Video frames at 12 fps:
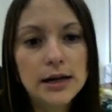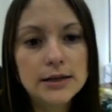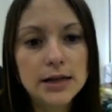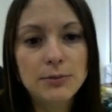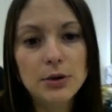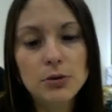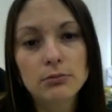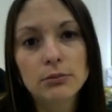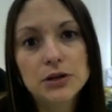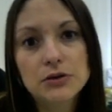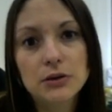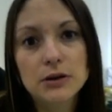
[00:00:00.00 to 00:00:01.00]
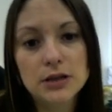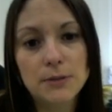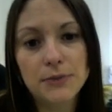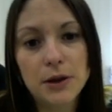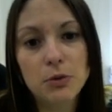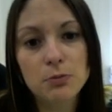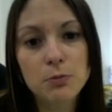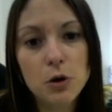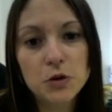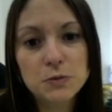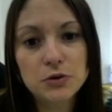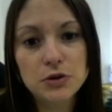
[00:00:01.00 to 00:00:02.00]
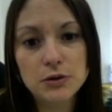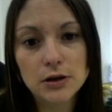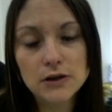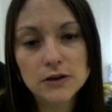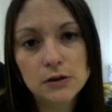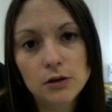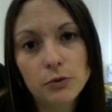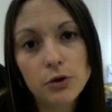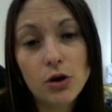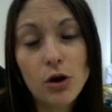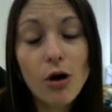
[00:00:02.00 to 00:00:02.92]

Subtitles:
Anytime that you are measuring something with multiple units,